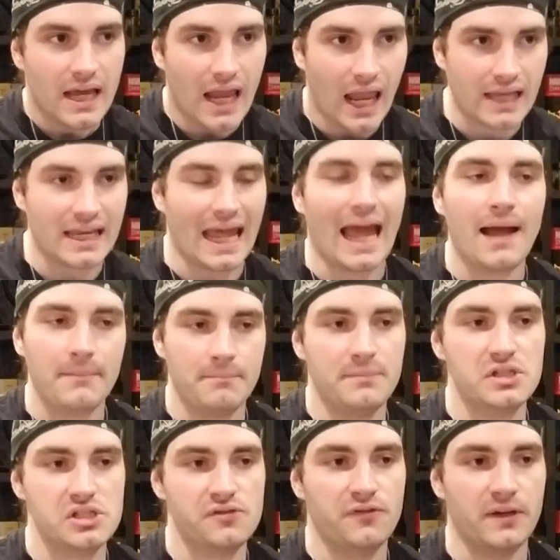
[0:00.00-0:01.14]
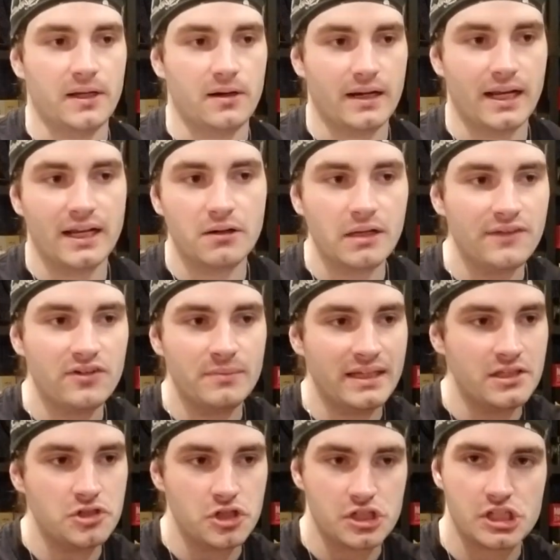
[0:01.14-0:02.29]
and atmosphere. And I don't even
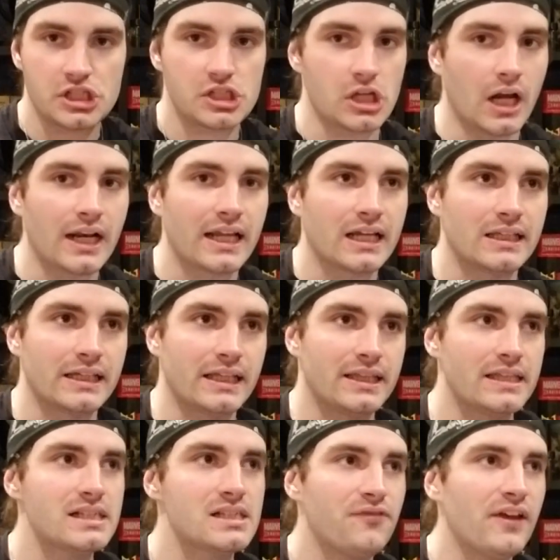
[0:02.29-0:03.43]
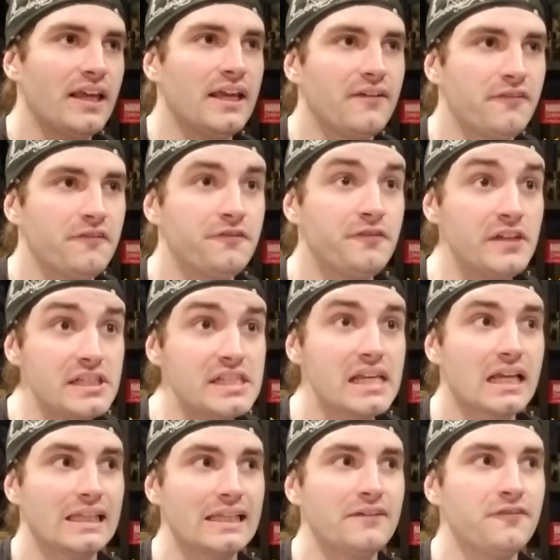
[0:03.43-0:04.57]
mean just sonically. This thing
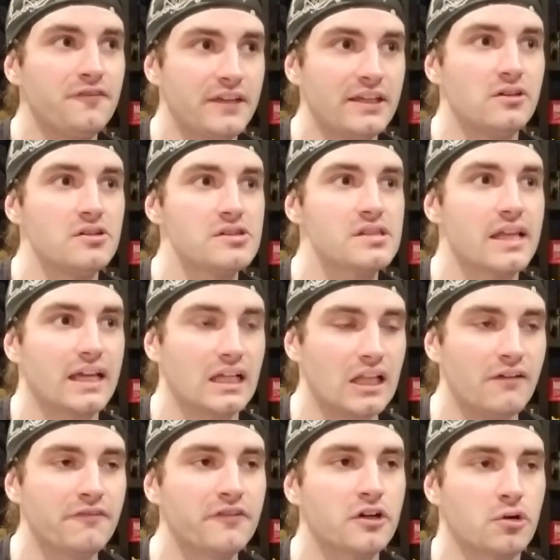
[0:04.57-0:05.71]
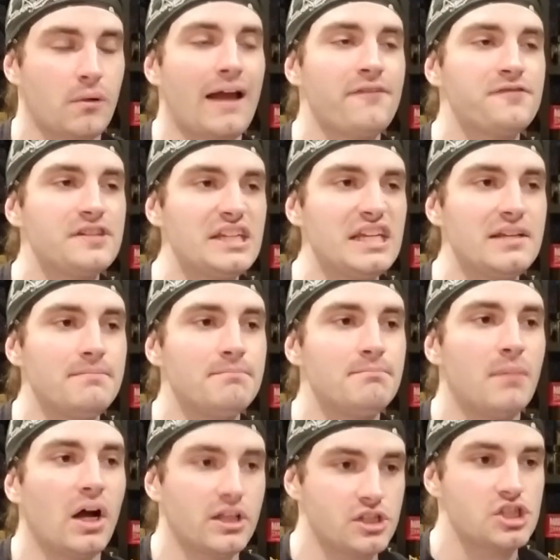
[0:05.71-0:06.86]
physically feels like a Lovecraftian
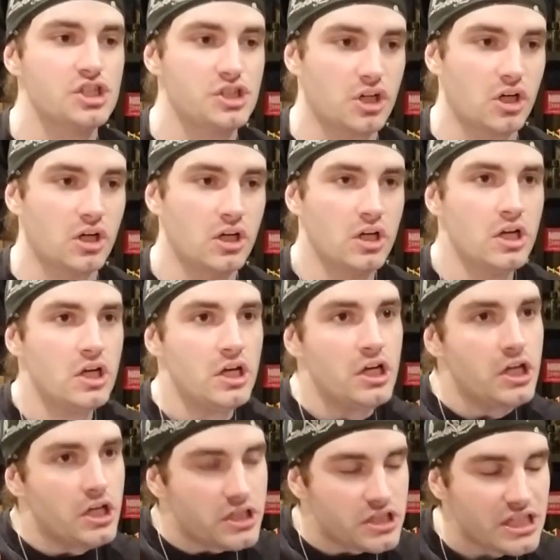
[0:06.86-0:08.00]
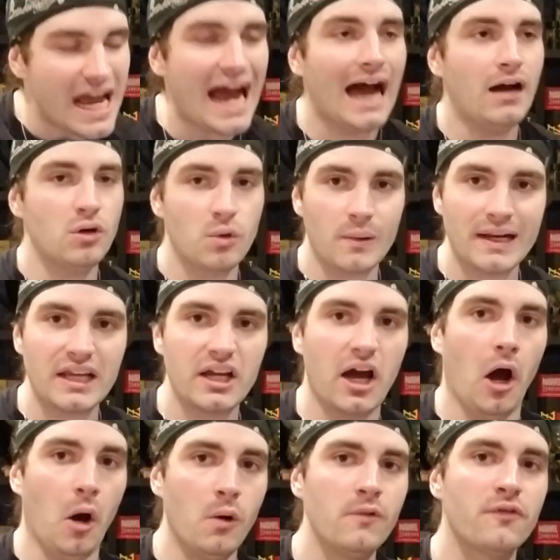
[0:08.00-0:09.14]
monster towering
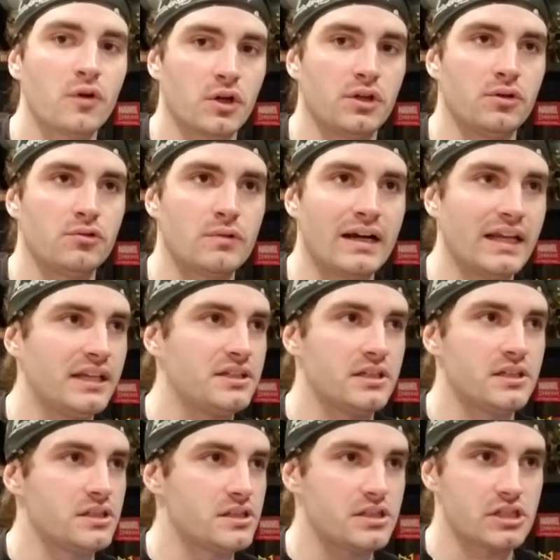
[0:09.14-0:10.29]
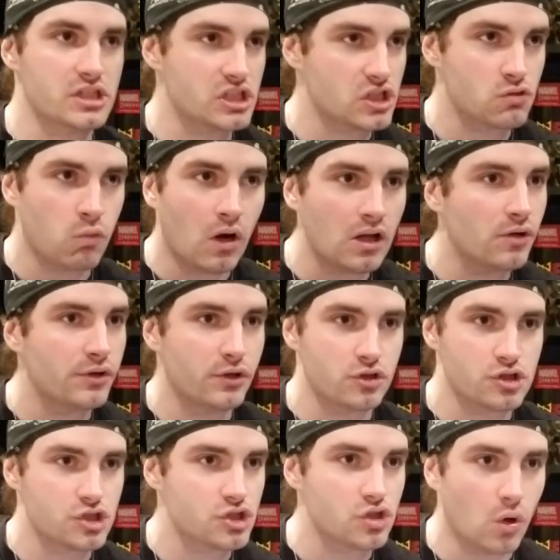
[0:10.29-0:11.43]
over you, ready to swallow your
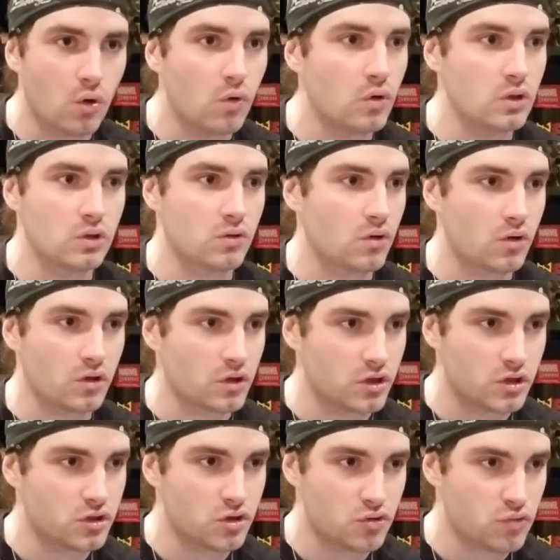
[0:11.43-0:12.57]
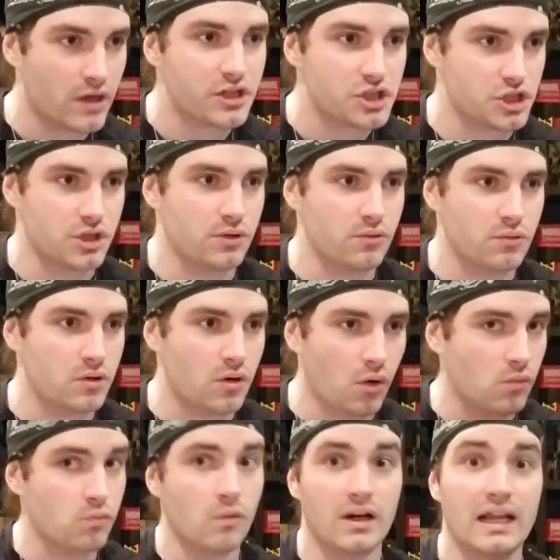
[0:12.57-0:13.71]
soul or crush you
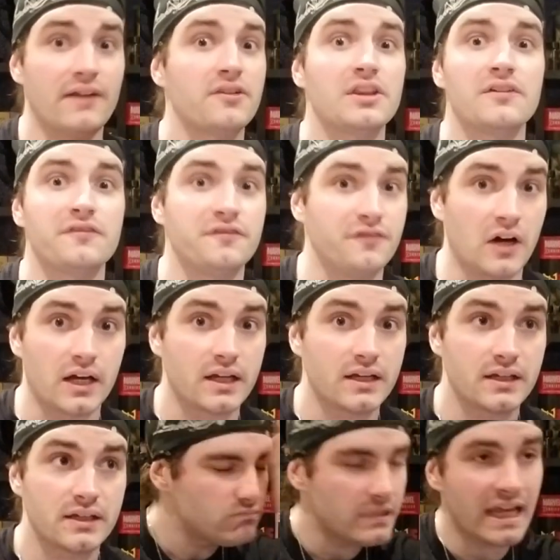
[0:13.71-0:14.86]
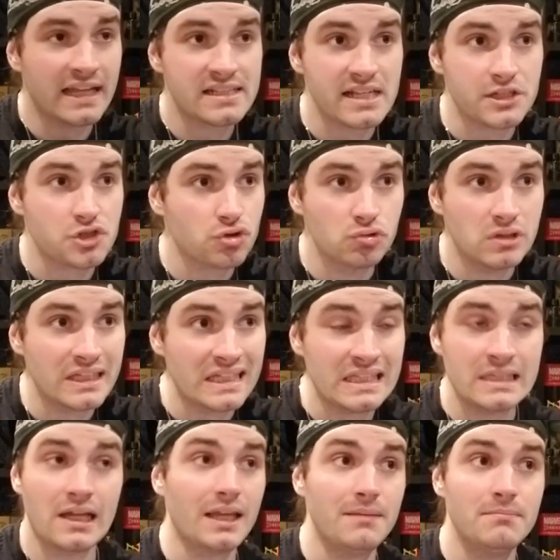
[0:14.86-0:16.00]
or whatever the fuck. It's a truly
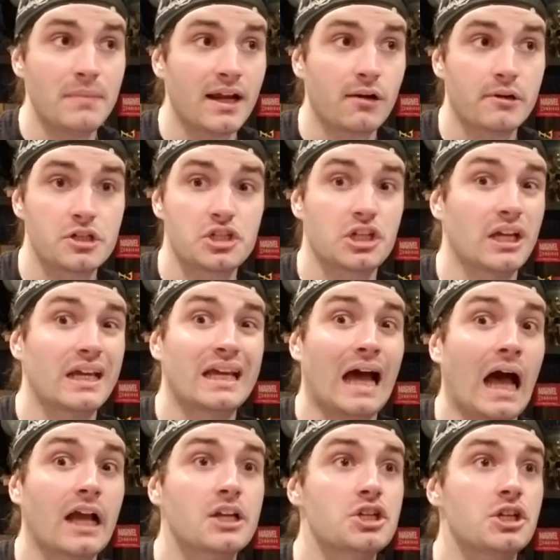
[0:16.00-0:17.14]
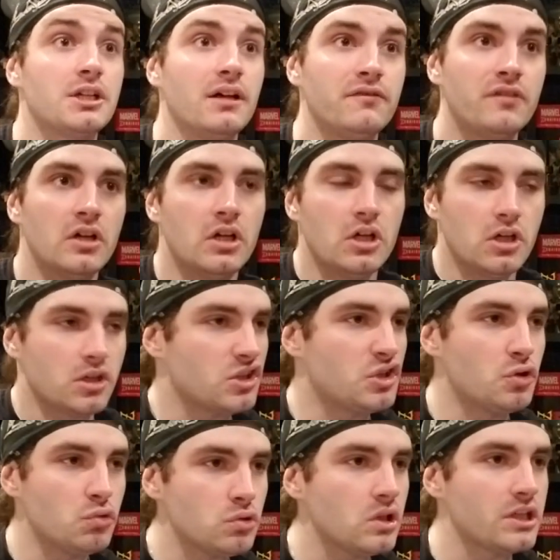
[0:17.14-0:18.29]
nightmarish concoction of
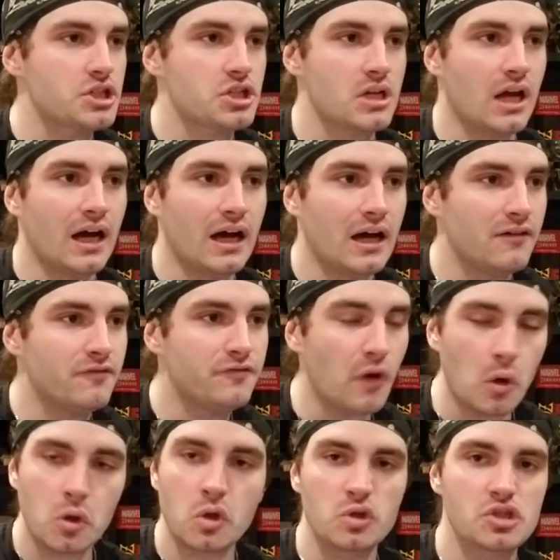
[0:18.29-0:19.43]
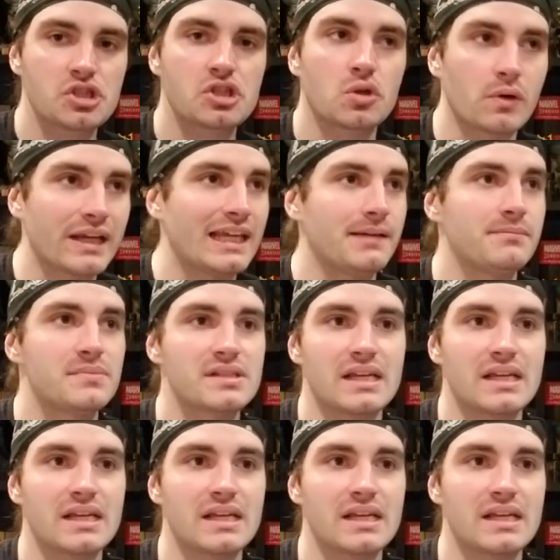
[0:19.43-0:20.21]
ghoulish vocal screams